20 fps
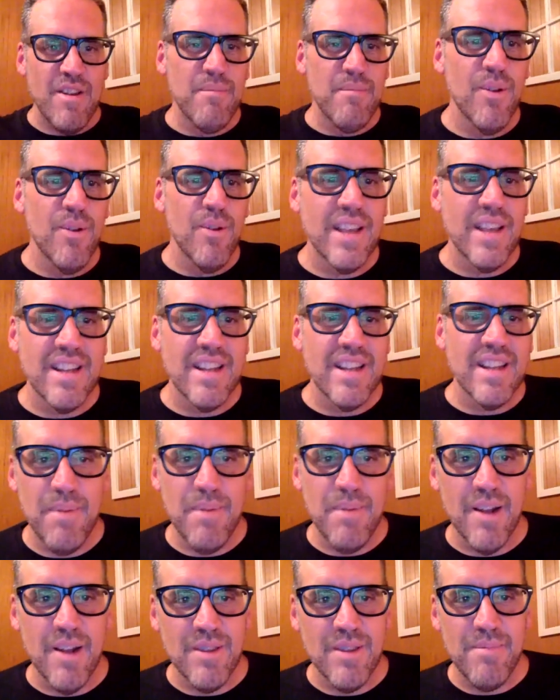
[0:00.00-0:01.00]
employee gets a
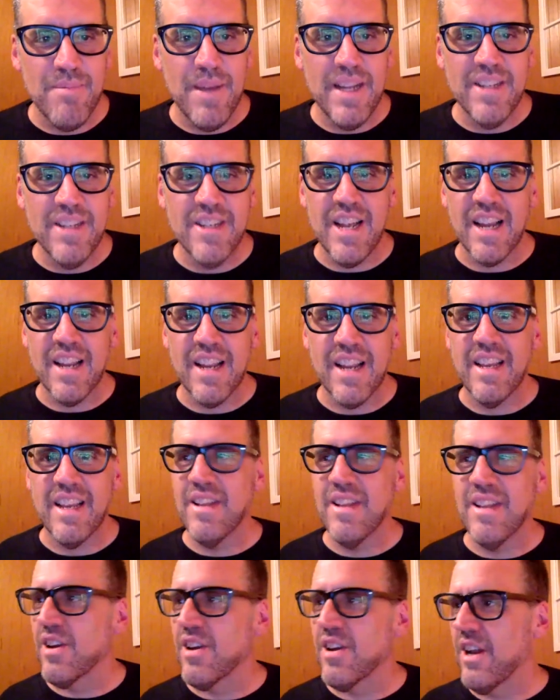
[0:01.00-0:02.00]
bottle with a paycheck, and he
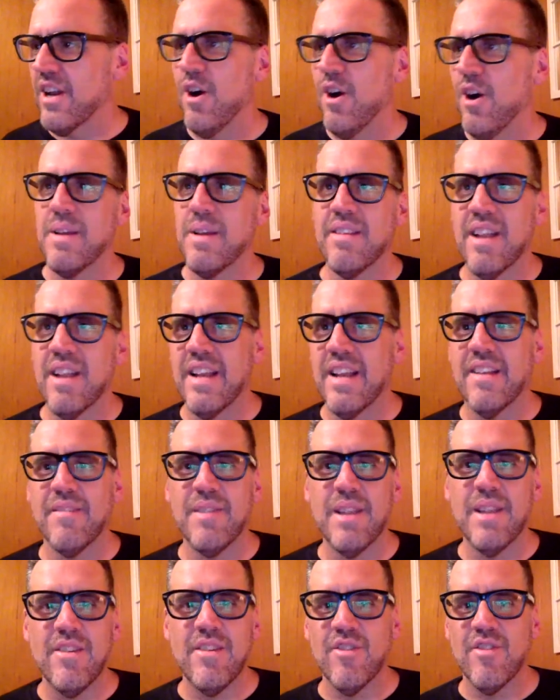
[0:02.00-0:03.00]
took it home and he said he
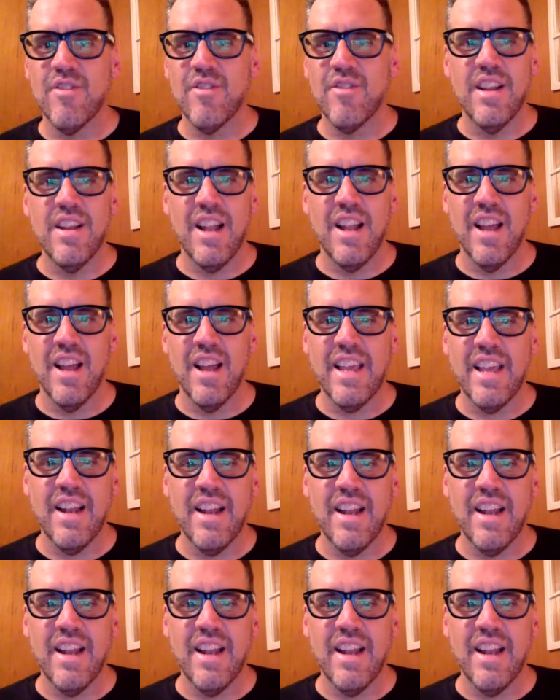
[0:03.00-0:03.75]
just did not like it.